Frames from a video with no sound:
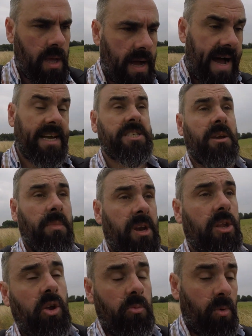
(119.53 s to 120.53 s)
asking me to
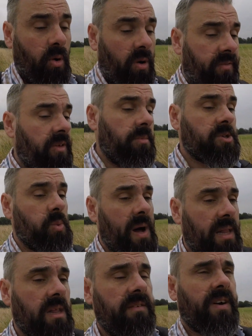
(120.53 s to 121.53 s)
do more of them as
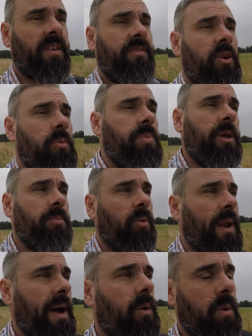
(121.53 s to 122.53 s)
well. I've had a few people
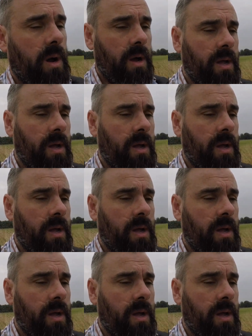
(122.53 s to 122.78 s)
now